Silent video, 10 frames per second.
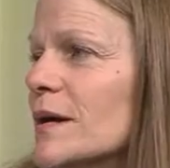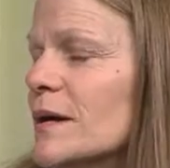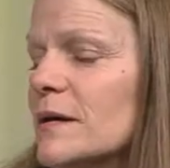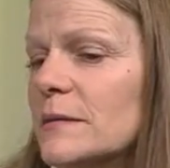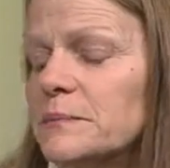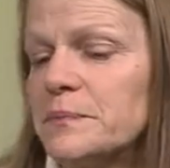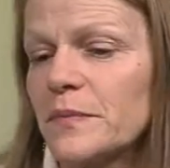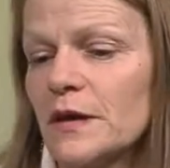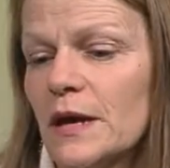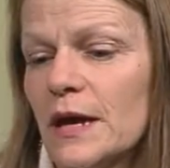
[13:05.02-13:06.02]

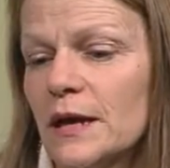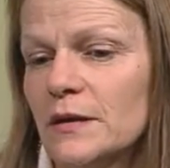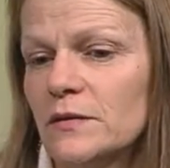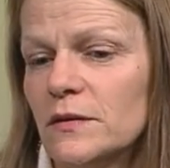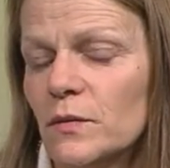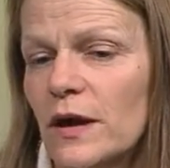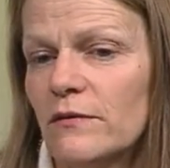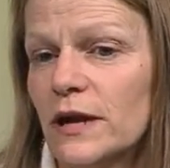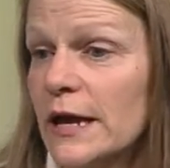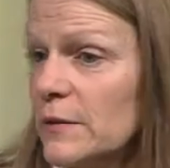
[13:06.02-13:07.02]
and we
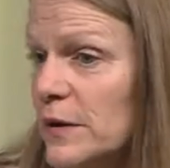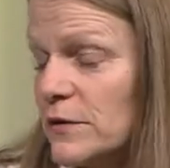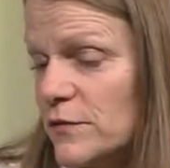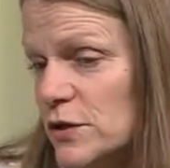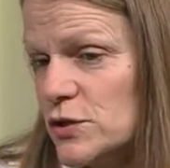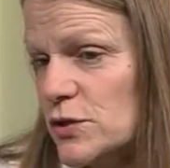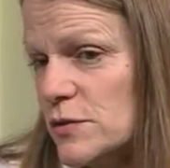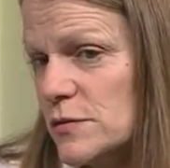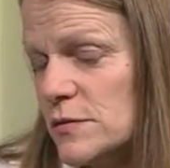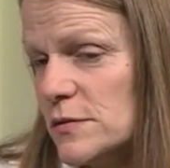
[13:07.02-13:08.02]
have an animated
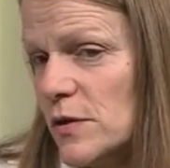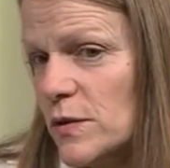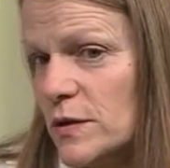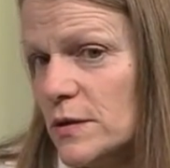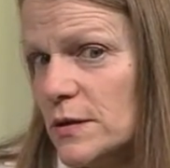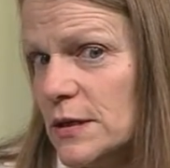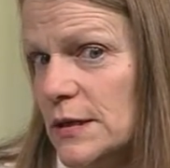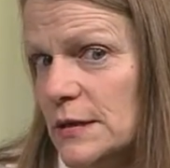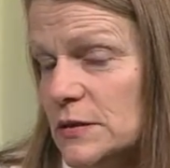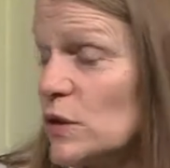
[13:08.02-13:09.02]
feature going on
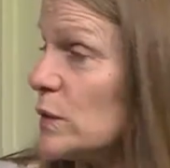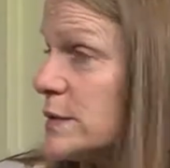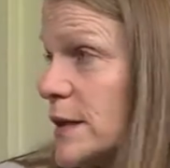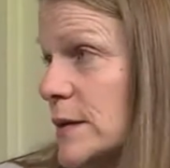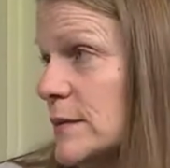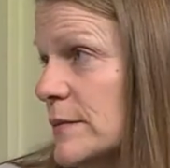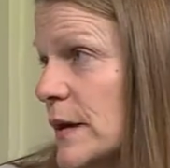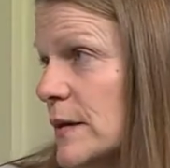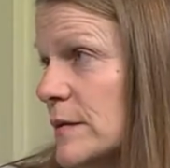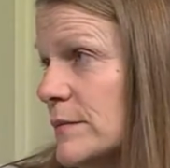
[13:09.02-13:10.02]
in Tulsa
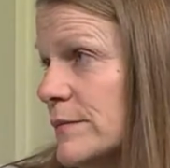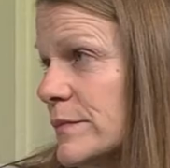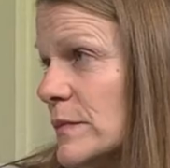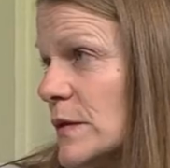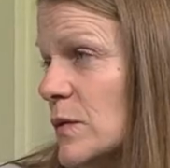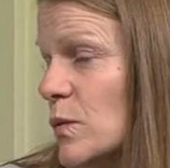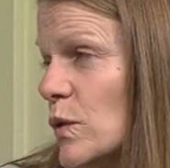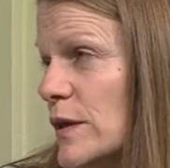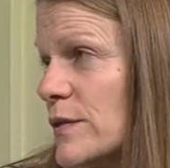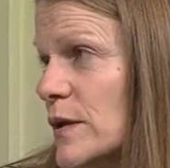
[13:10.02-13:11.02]

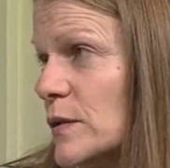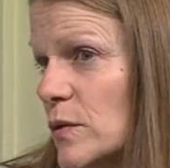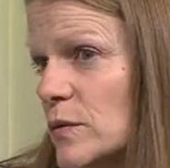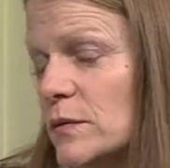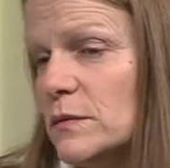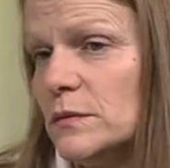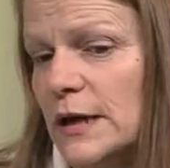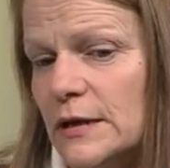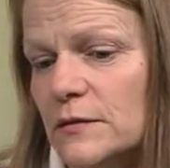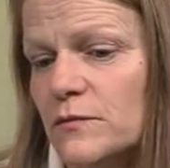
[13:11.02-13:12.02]
with a local
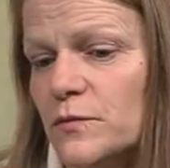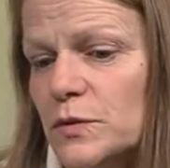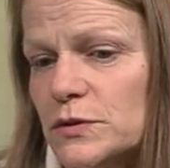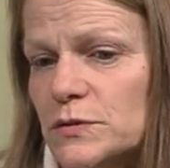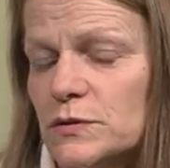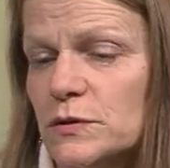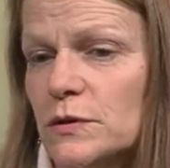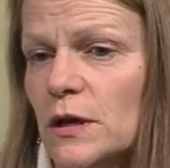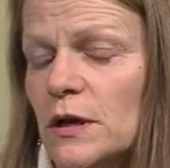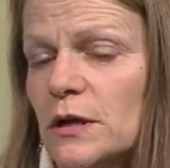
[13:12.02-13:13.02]
native
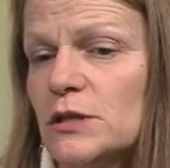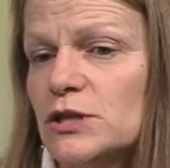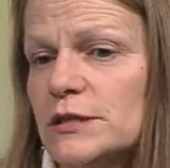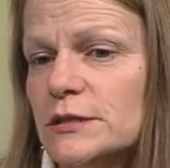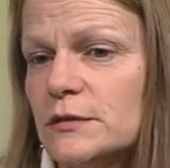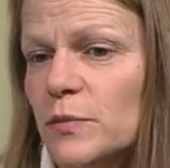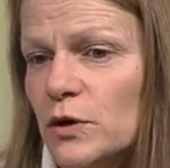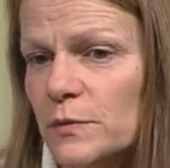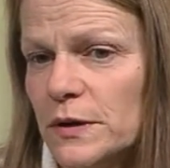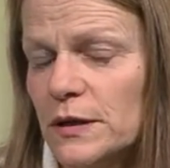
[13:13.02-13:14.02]
producer, Jason
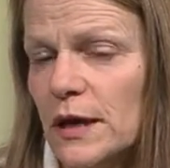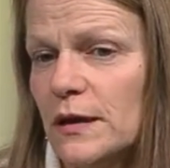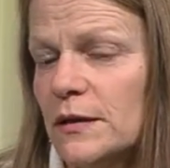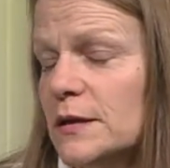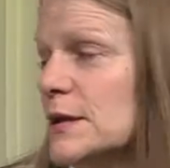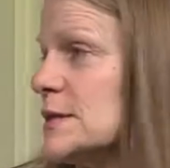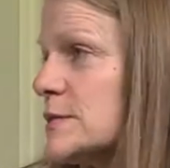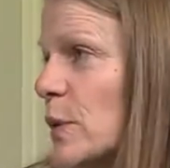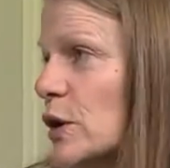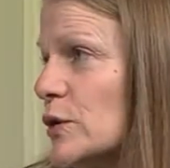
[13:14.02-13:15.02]
Berman, and then
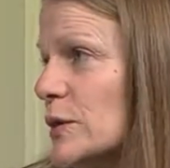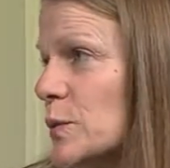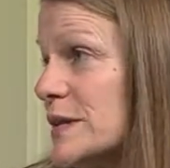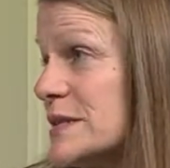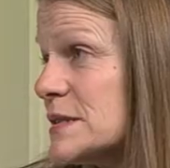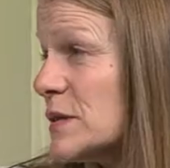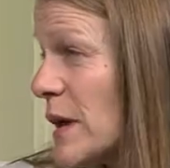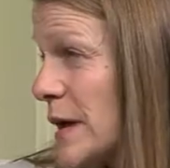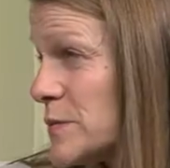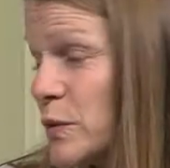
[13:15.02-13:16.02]
he's partnering with
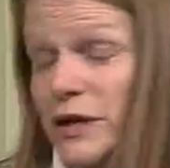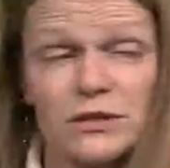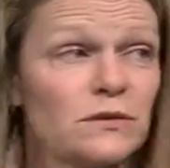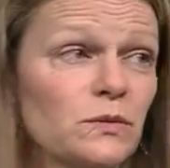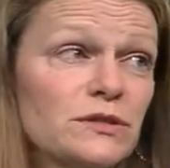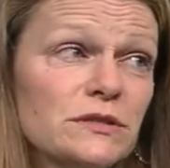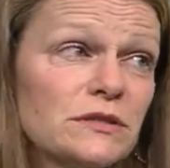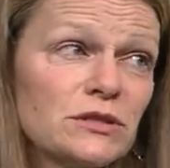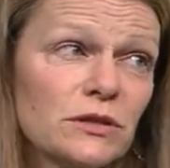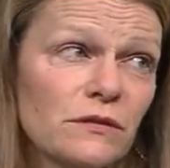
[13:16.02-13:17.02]
Steelhouse Production, which is a
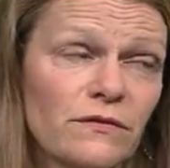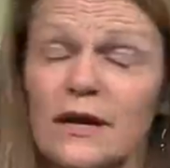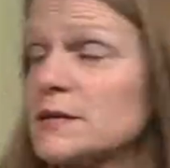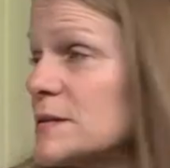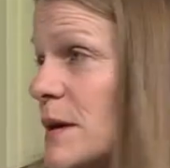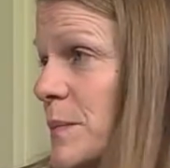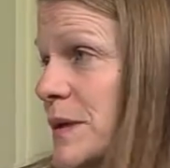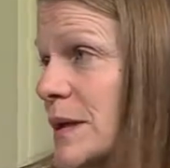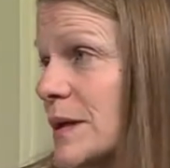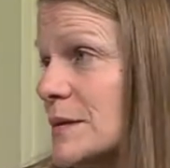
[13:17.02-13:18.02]
digital effects
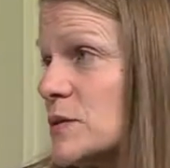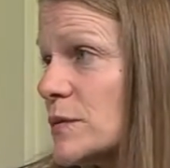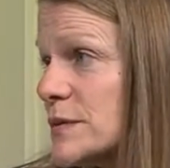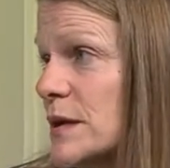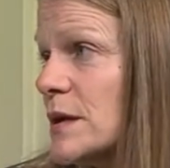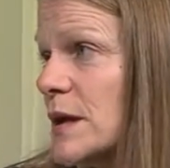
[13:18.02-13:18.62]
company in Tulsa.